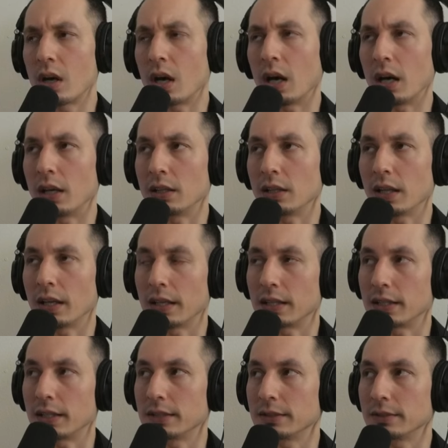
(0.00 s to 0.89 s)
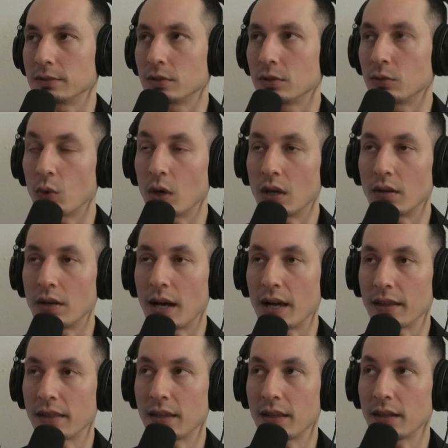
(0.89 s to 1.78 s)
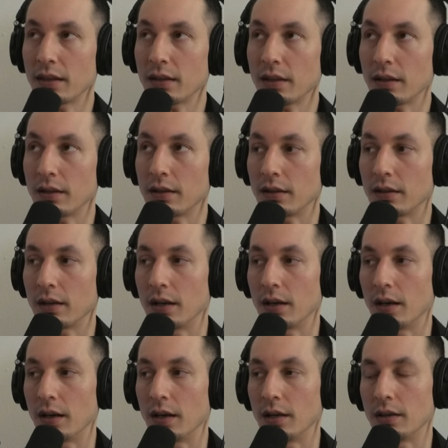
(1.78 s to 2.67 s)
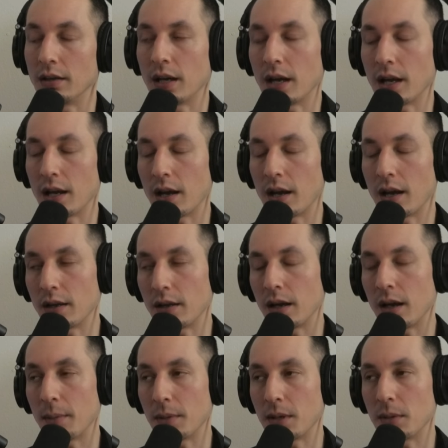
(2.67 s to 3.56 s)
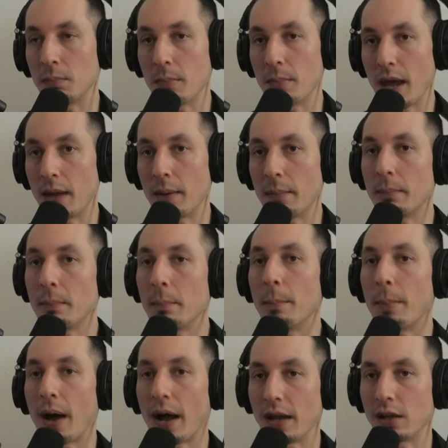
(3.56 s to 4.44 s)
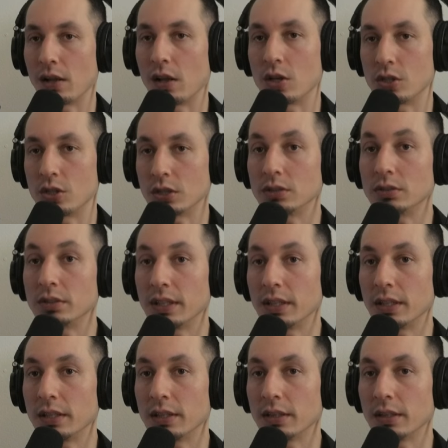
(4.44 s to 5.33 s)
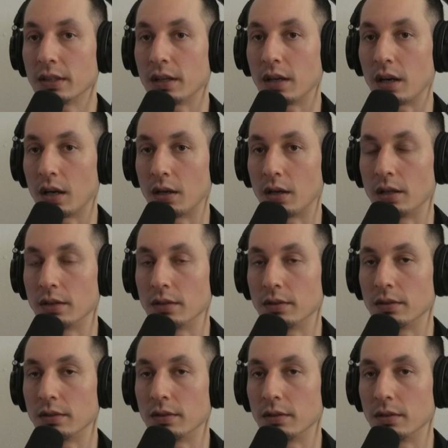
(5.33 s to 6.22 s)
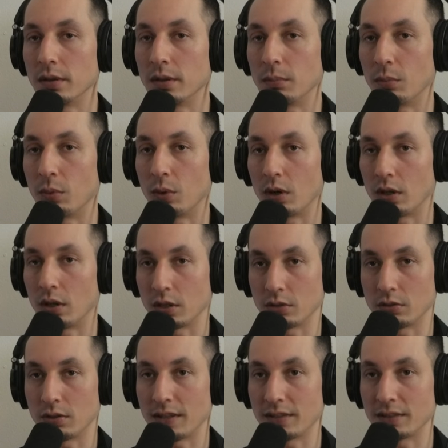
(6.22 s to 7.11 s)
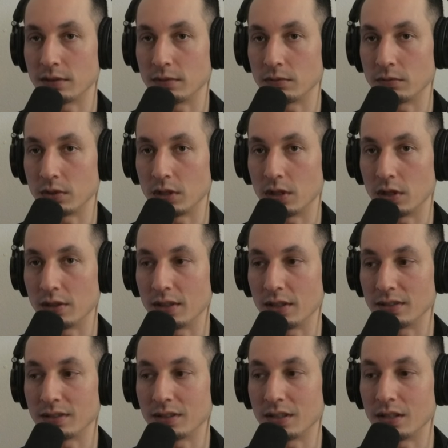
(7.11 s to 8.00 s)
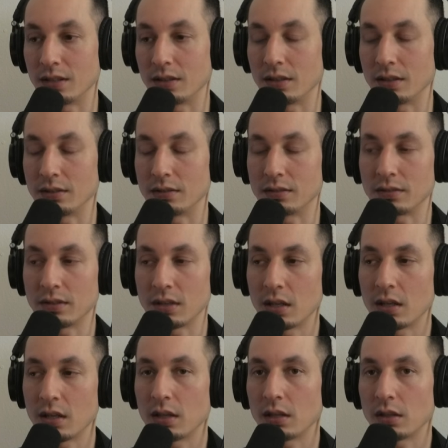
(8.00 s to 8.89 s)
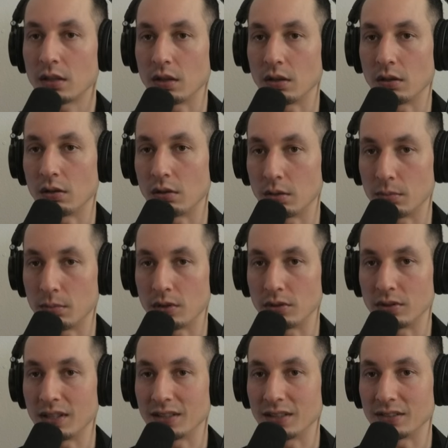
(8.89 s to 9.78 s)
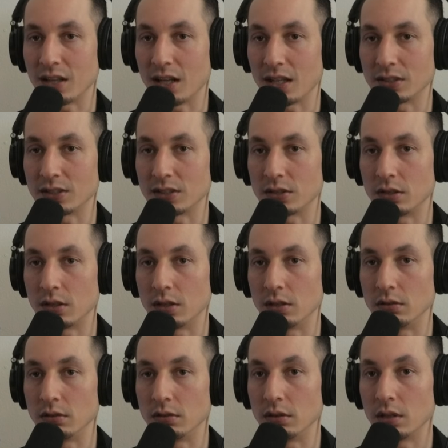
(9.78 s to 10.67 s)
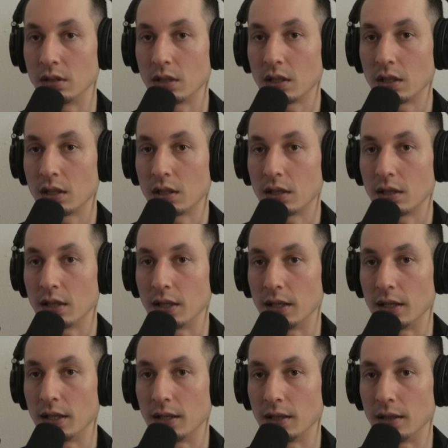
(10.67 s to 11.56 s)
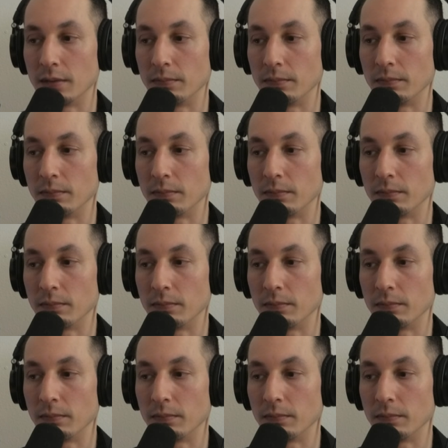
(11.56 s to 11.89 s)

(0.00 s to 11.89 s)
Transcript: Like, well, I think that uh, I, I mean men biologically are more aggressive. We know this that that the hormone testosterone um,